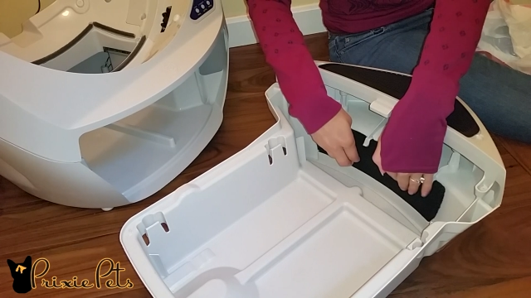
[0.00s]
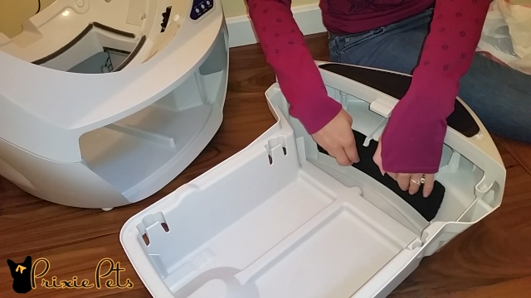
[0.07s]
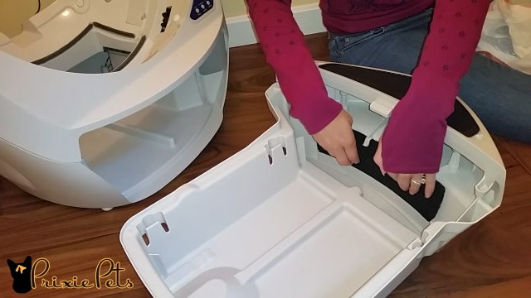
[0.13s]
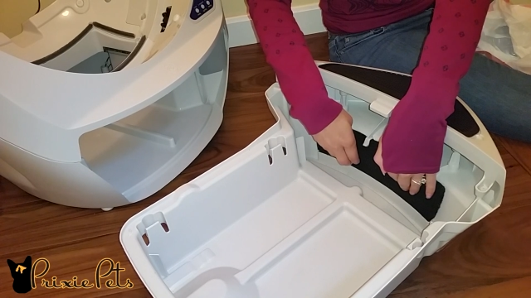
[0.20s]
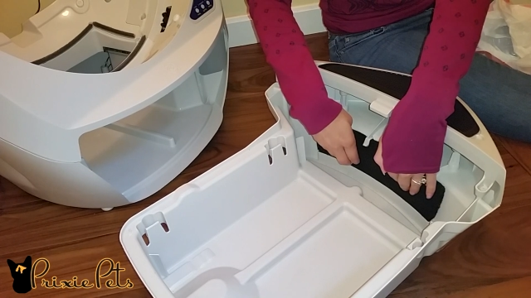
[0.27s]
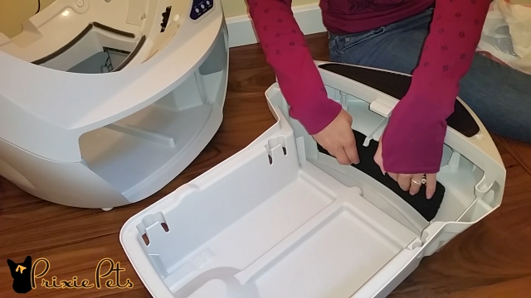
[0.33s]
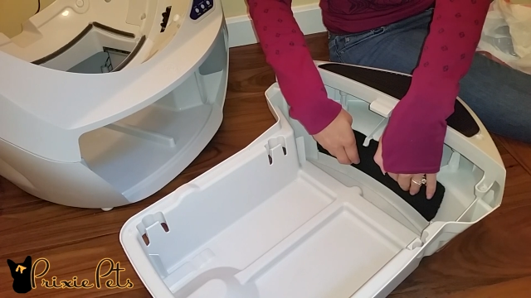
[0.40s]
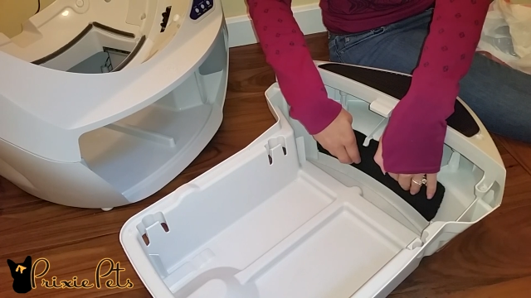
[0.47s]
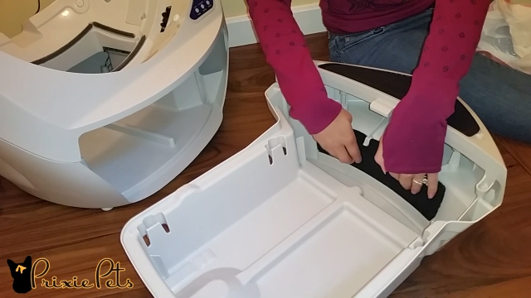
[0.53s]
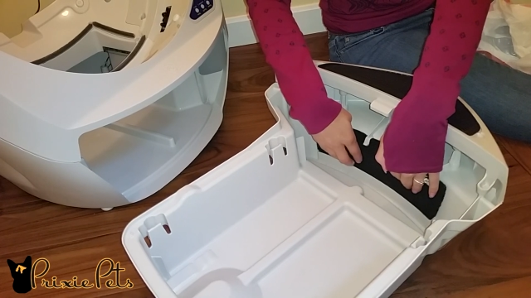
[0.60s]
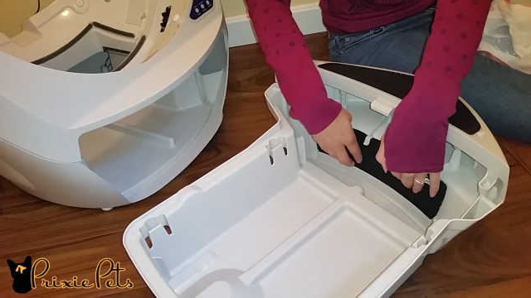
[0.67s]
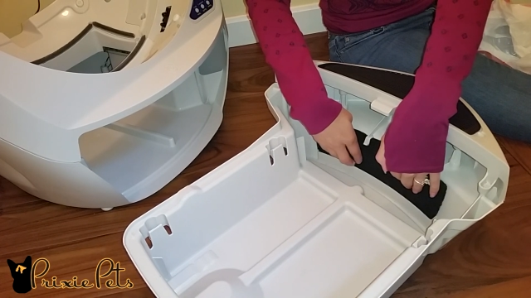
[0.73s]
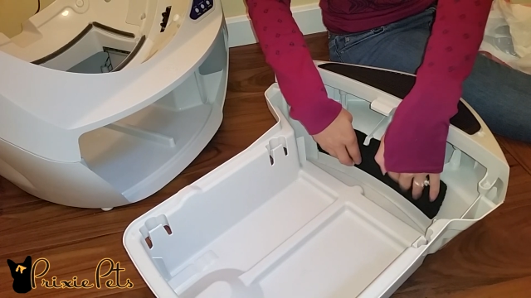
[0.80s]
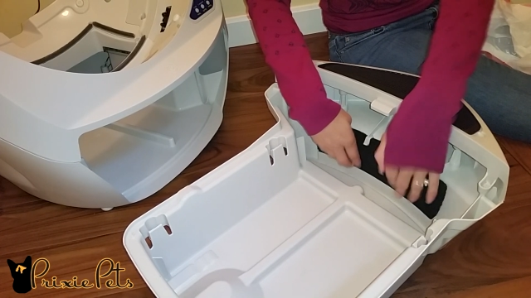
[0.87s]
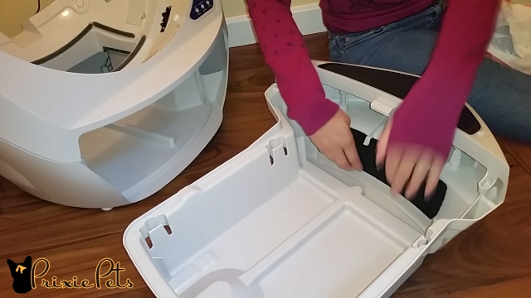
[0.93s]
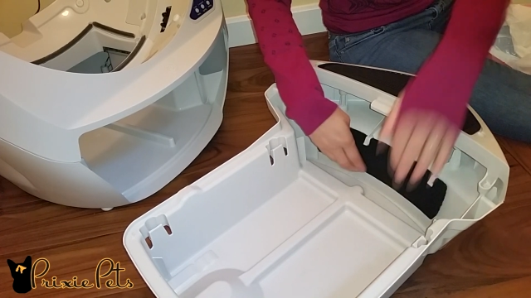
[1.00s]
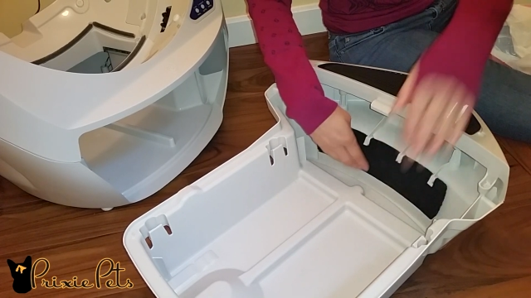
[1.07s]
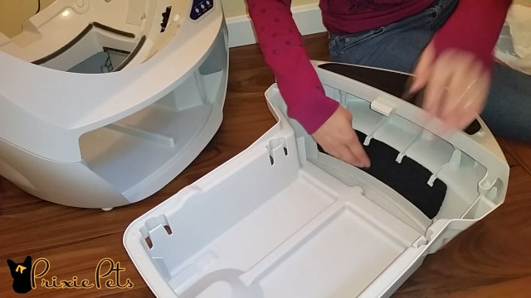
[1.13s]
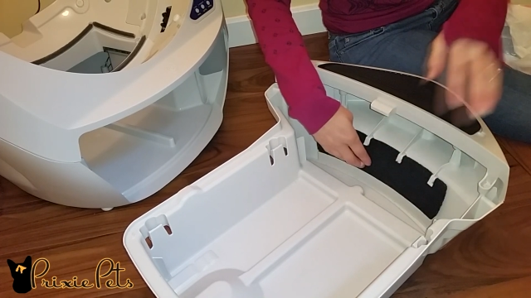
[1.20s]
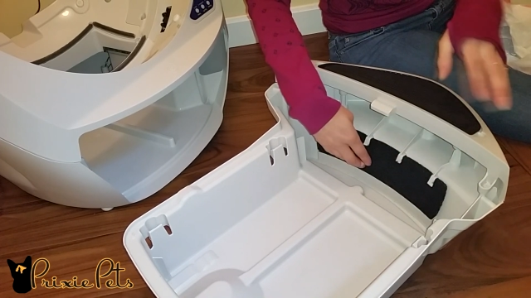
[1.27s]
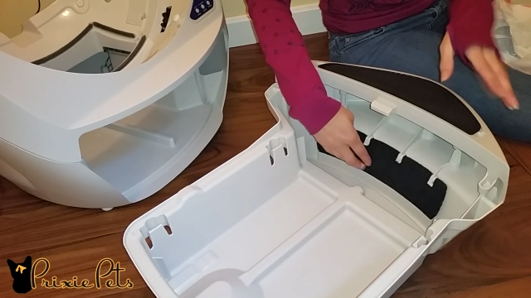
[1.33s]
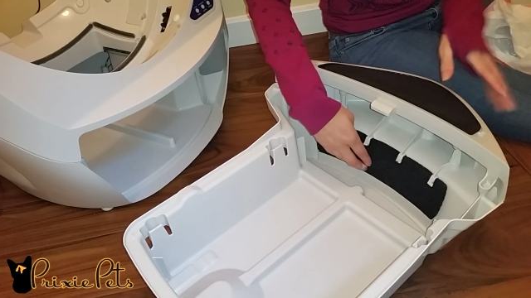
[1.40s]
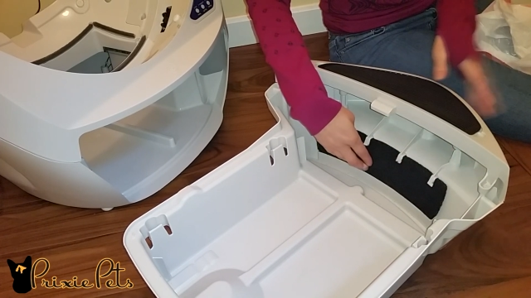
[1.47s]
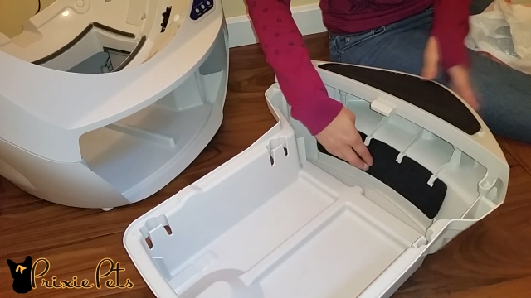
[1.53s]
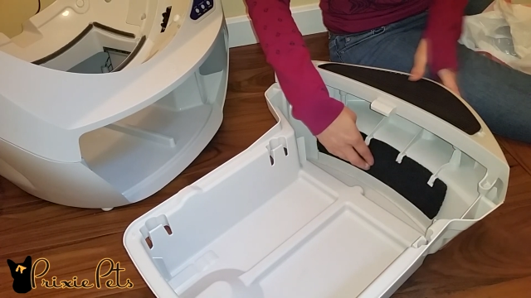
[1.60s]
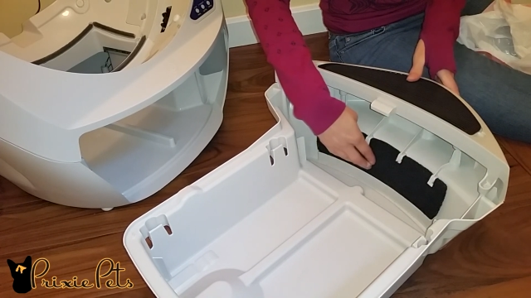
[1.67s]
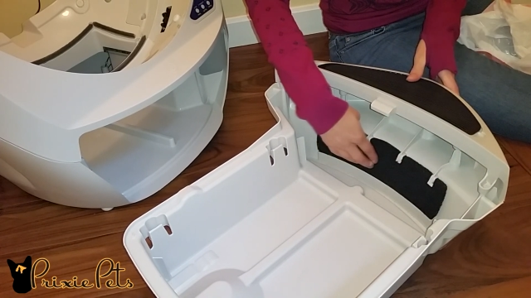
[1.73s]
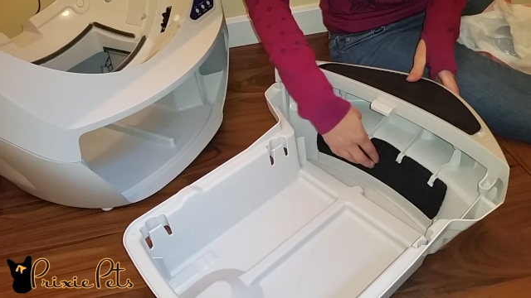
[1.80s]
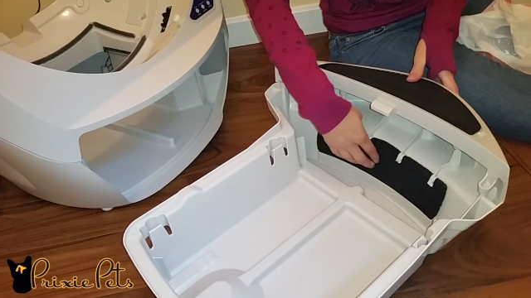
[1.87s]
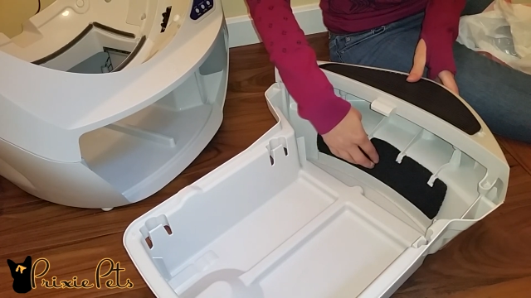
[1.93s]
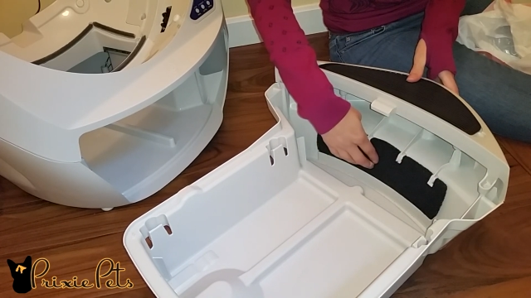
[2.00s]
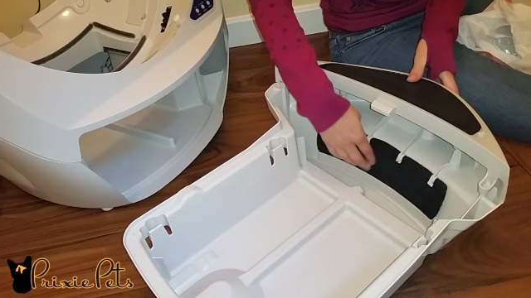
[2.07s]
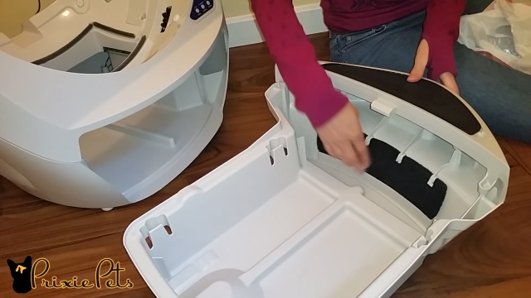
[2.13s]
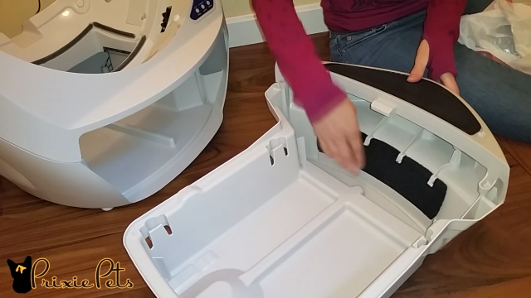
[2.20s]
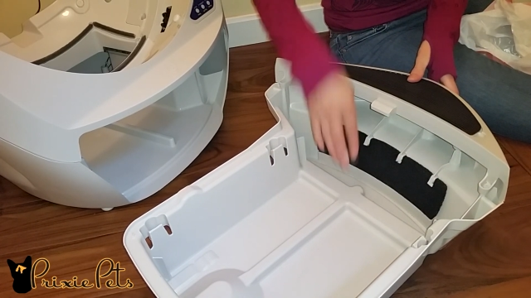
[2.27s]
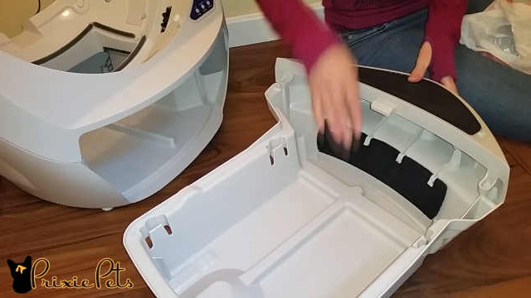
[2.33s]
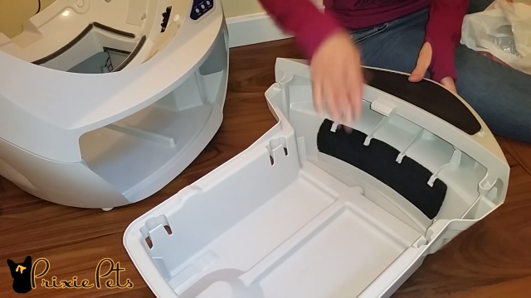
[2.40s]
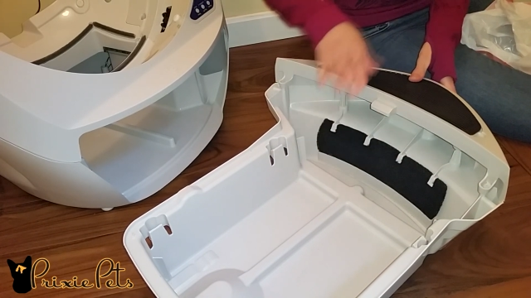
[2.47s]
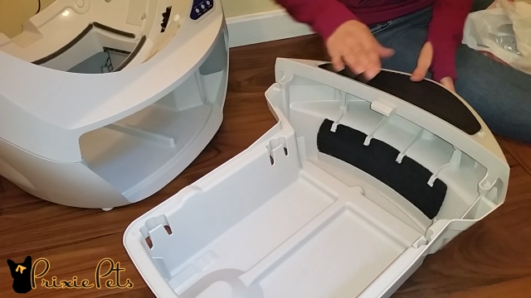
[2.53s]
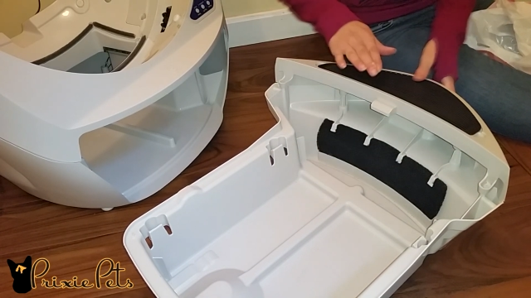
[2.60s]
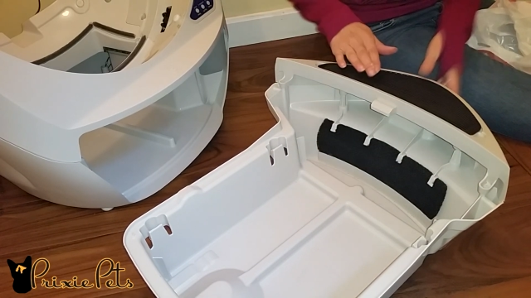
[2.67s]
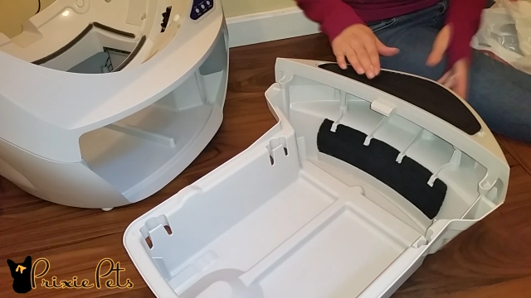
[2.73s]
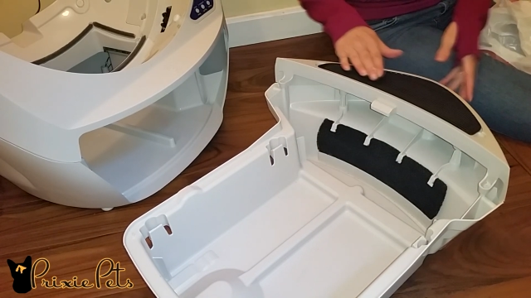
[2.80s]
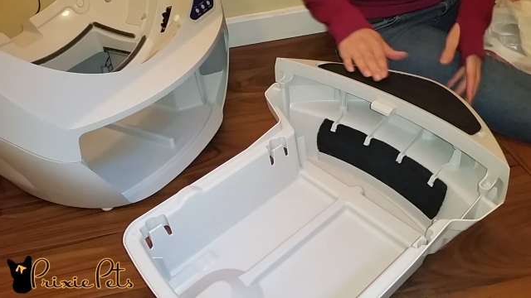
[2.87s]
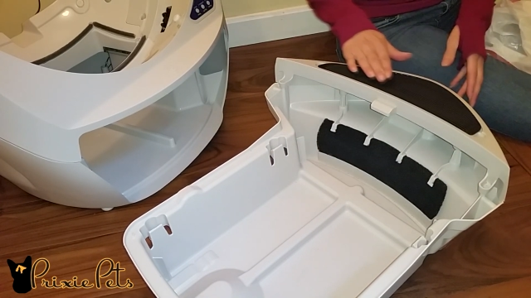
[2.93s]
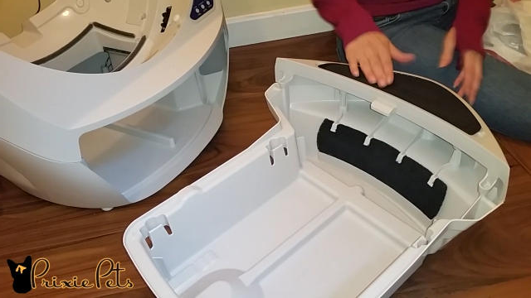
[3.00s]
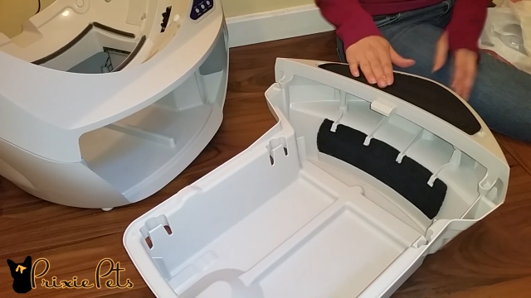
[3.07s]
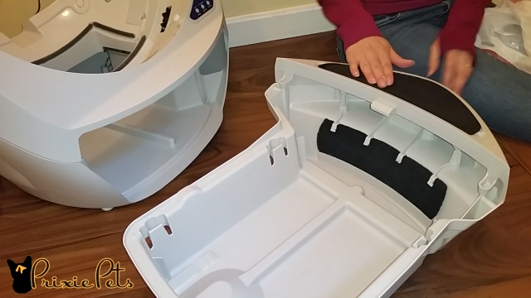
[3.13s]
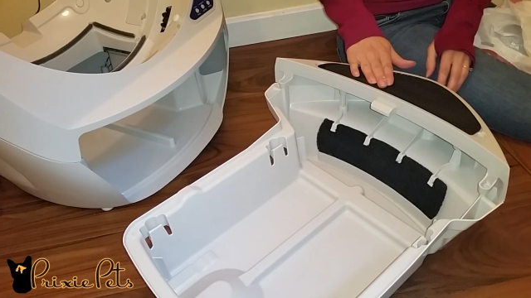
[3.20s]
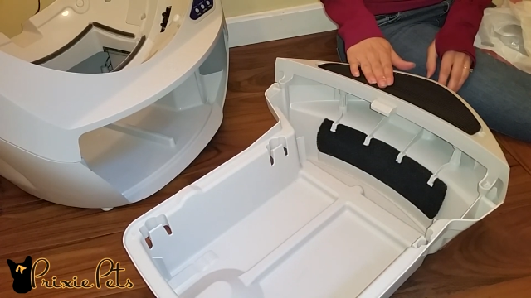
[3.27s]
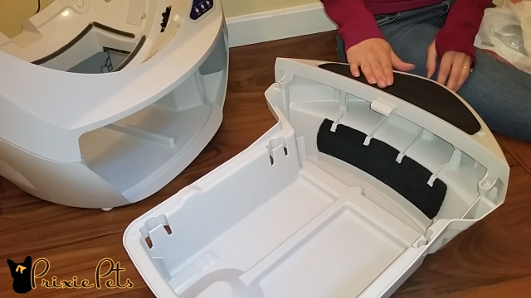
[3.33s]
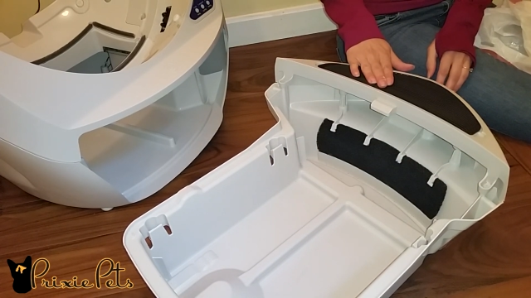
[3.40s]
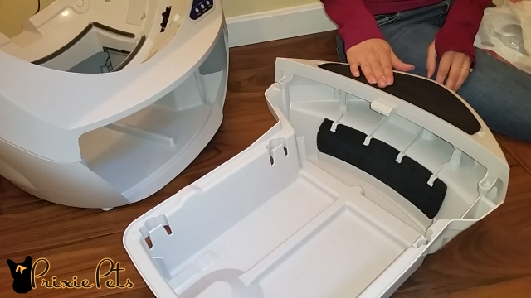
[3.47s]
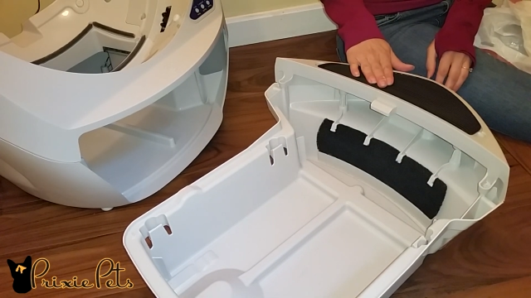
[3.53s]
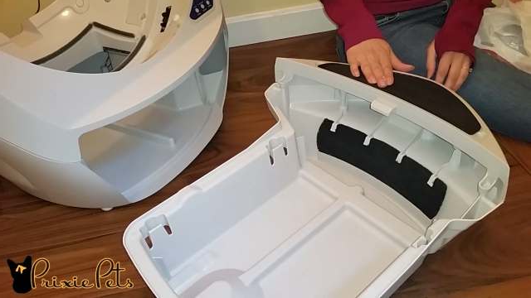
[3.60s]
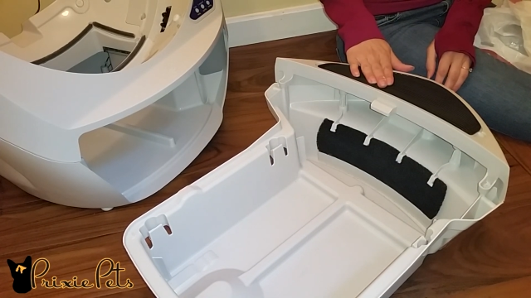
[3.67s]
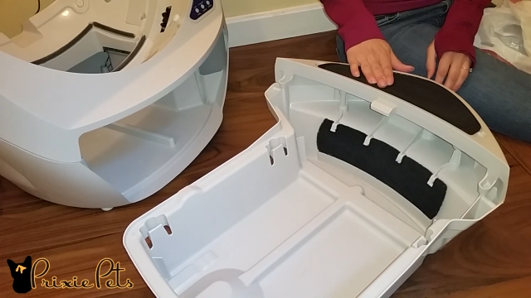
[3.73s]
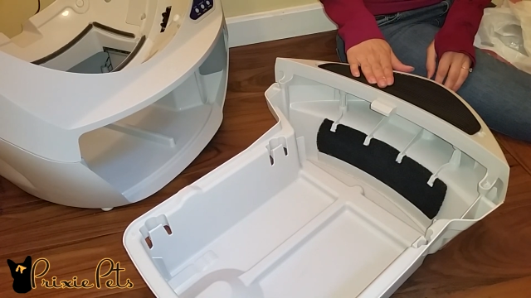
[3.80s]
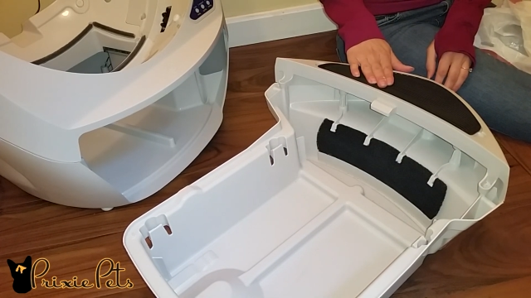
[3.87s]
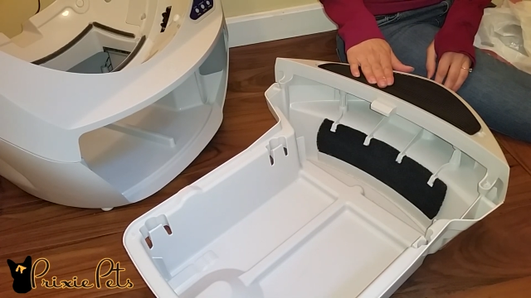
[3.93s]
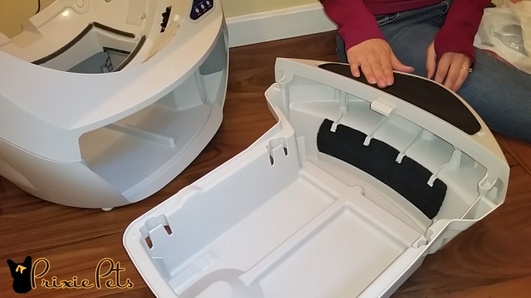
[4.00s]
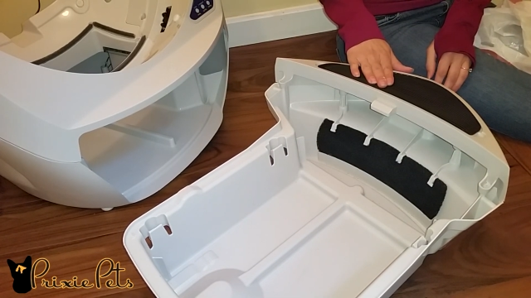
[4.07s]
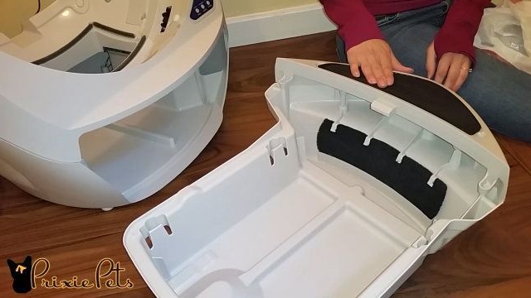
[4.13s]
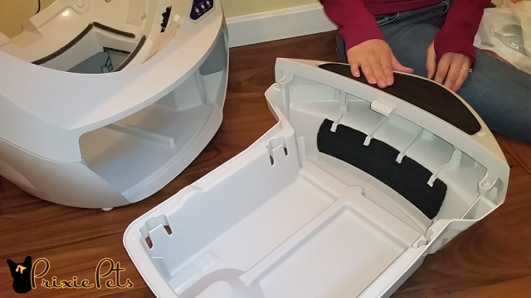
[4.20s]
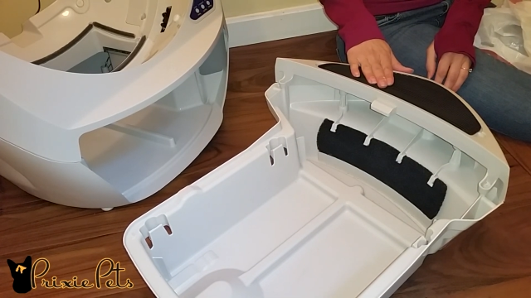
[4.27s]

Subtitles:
Nobody's mouth can be seen.